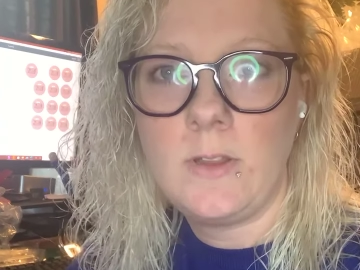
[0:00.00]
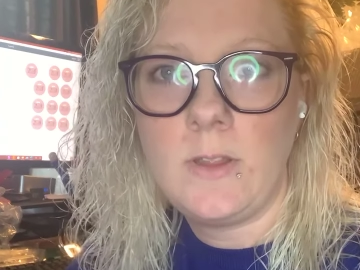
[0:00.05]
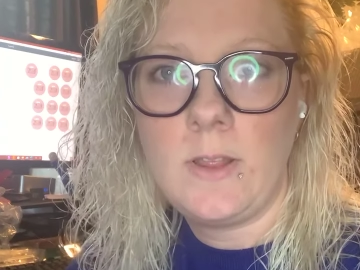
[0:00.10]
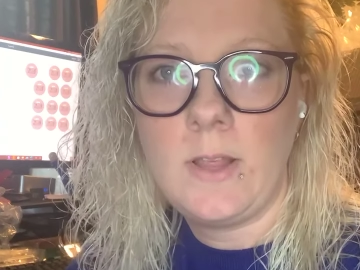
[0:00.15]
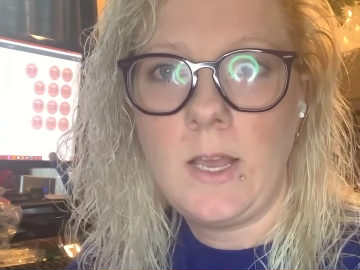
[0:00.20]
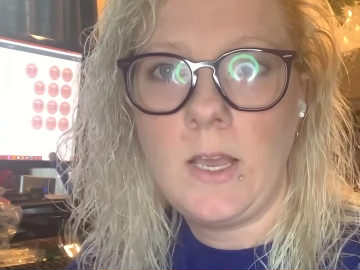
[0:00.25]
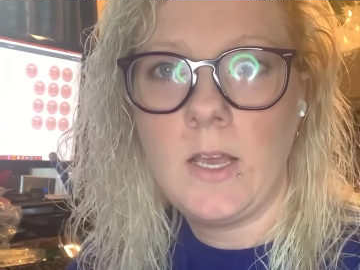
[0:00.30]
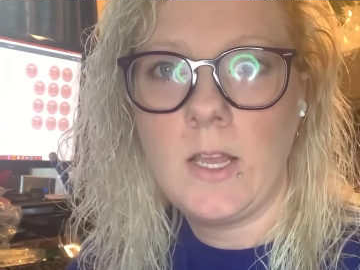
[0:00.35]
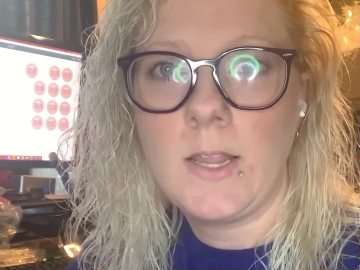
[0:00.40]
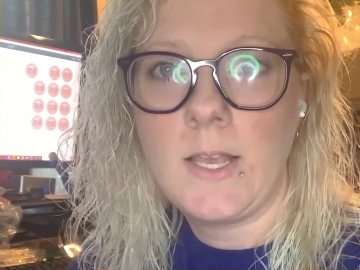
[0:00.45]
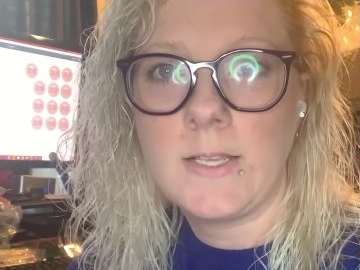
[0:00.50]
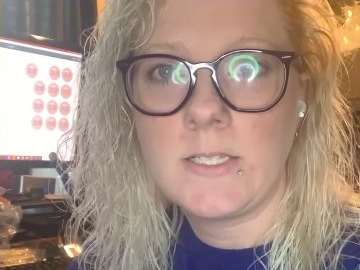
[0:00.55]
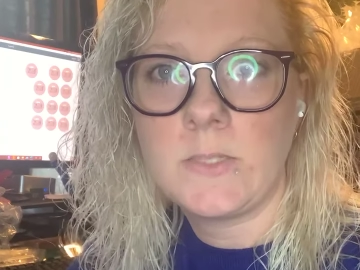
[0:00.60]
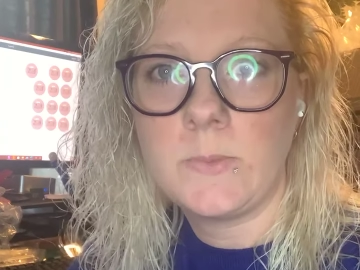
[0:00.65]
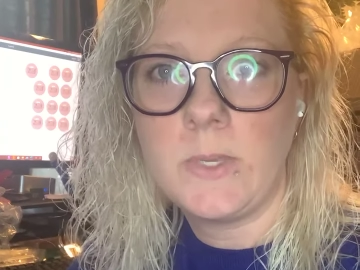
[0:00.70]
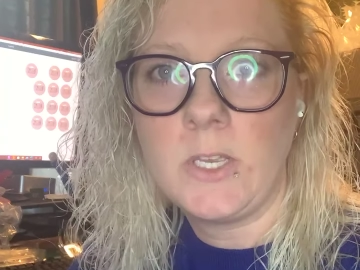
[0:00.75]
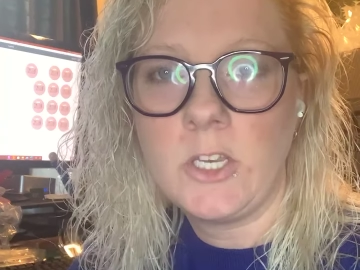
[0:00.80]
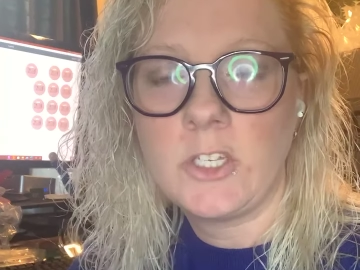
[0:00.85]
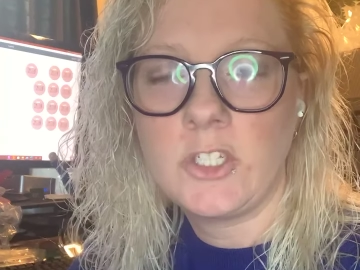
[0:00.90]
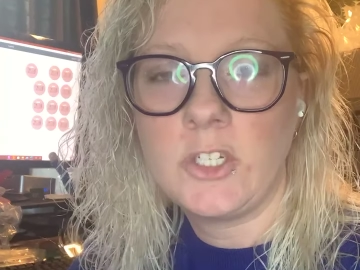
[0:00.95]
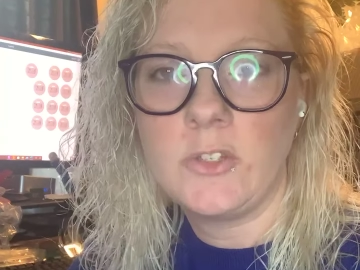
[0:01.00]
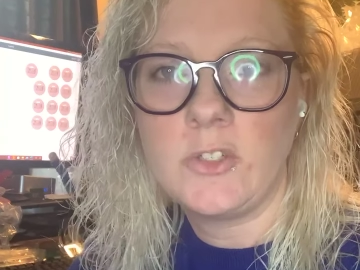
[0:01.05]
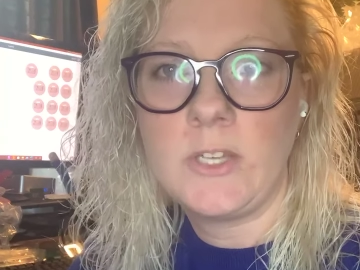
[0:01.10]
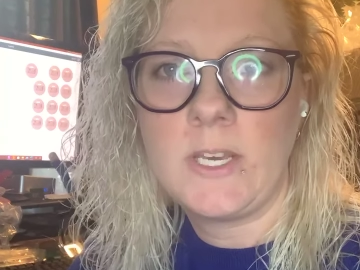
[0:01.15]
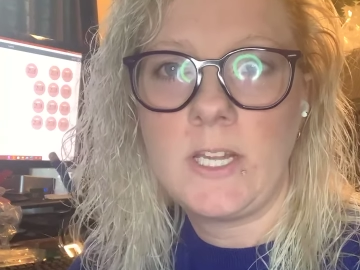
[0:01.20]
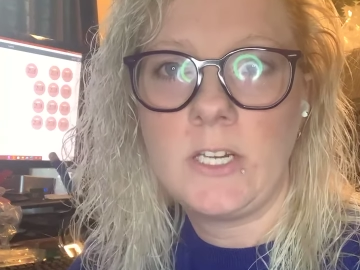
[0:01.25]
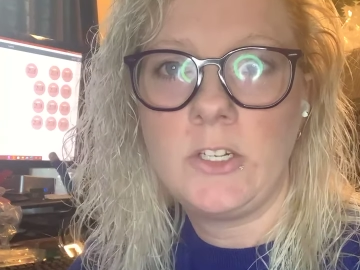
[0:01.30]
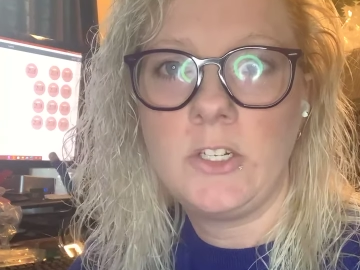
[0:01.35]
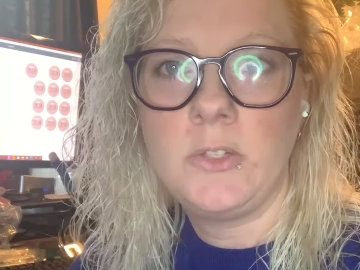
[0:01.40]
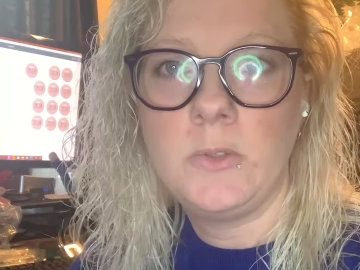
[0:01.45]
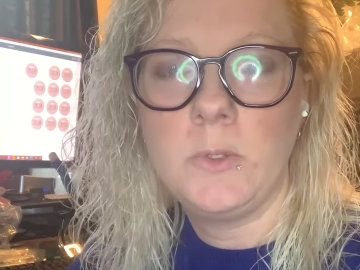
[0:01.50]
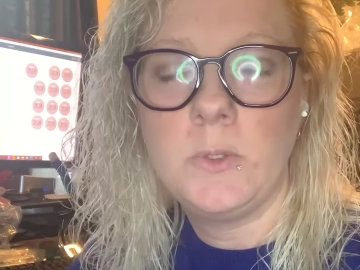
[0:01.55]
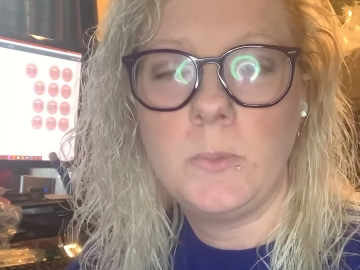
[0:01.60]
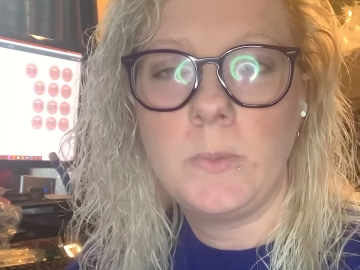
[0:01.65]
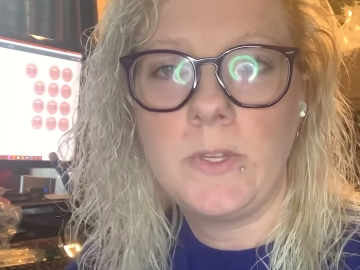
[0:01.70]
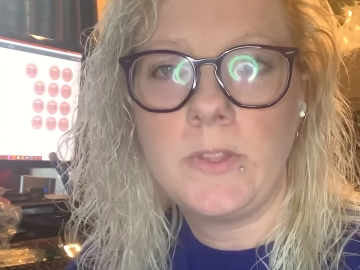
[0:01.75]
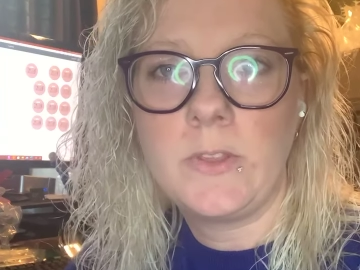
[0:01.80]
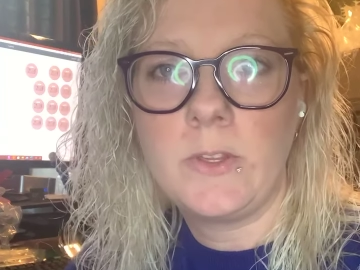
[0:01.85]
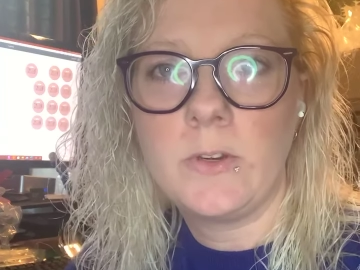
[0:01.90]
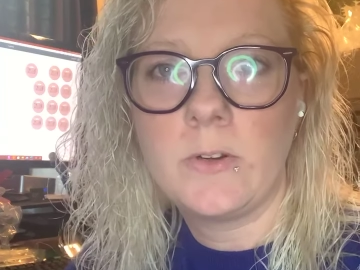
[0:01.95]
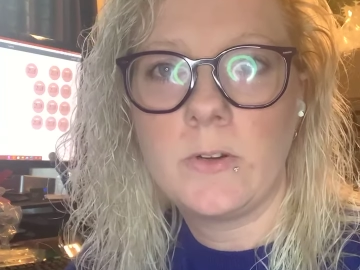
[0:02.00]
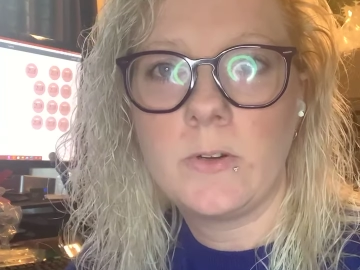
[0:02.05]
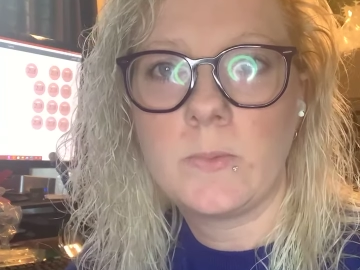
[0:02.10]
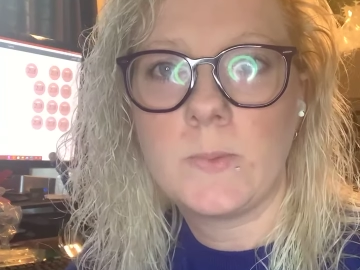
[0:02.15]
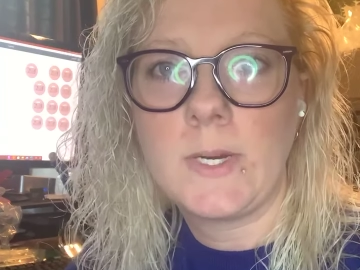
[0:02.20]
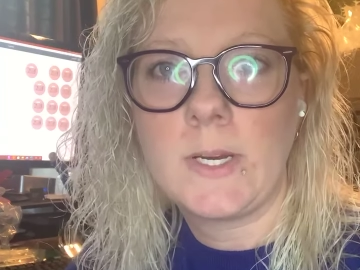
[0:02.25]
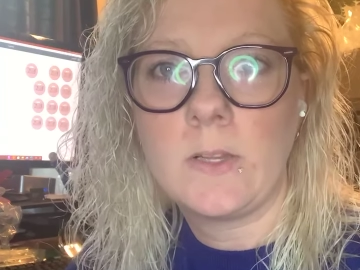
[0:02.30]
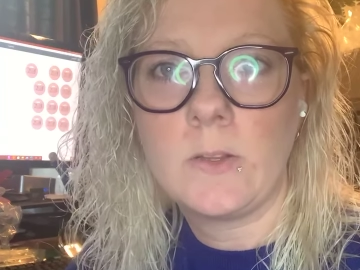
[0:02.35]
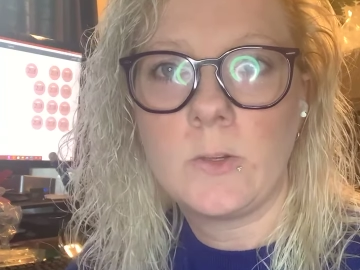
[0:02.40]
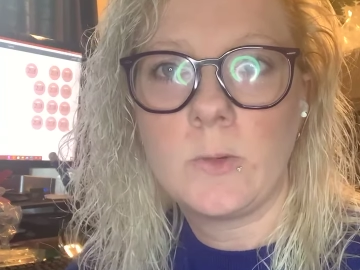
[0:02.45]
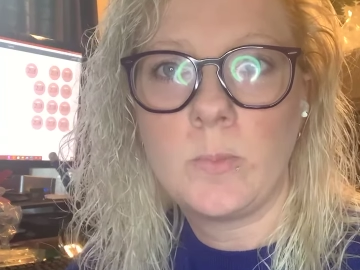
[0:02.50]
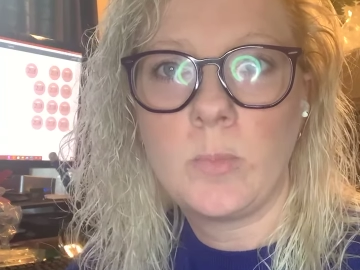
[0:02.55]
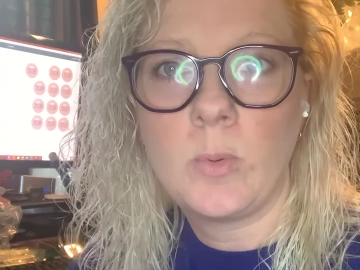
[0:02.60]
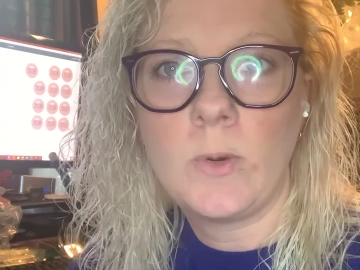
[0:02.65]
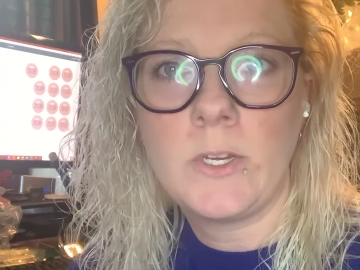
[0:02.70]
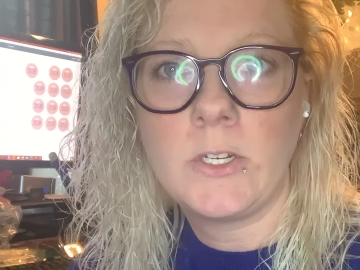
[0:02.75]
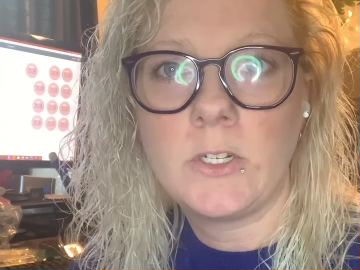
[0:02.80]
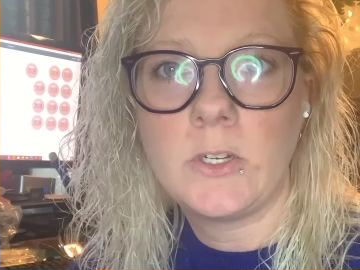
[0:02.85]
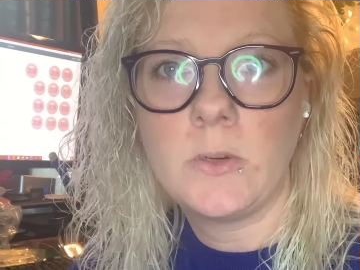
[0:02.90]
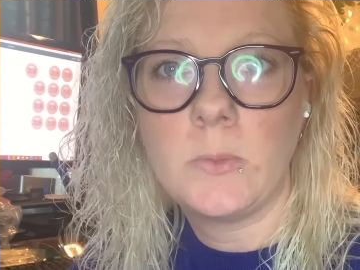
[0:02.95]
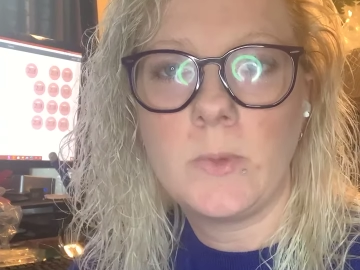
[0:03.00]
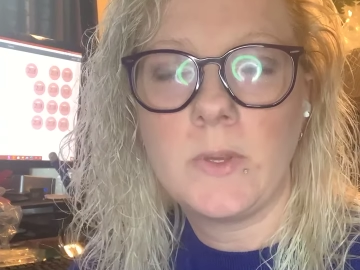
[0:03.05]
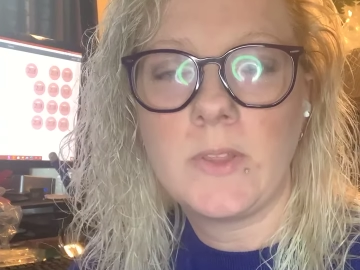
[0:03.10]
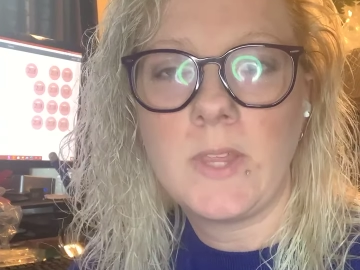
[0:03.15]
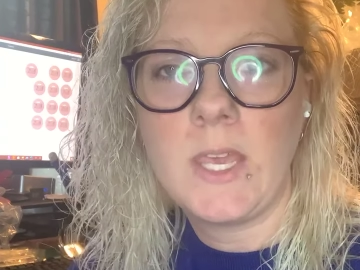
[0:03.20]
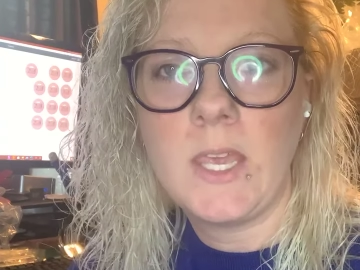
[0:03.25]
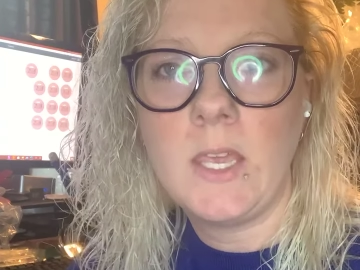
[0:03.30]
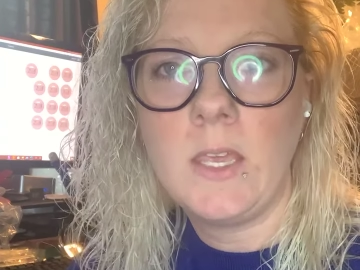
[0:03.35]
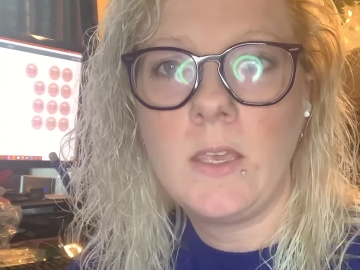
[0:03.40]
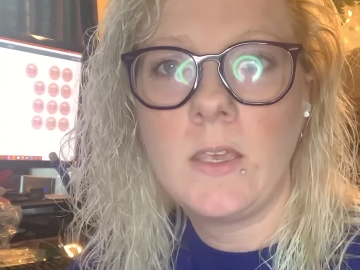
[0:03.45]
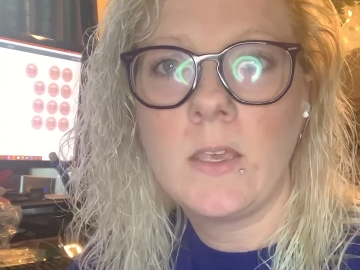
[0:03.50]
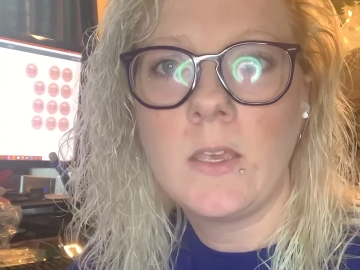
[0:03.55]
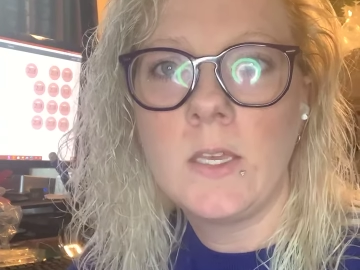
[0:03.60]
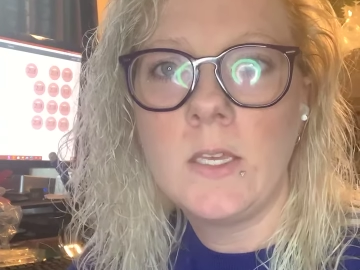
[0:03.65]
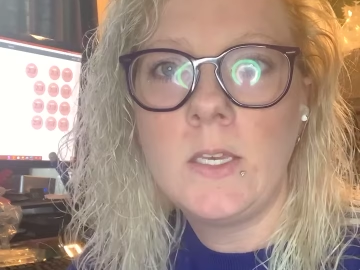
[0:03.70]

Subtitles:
Last week I showed you how to do it with your regular printer with ink,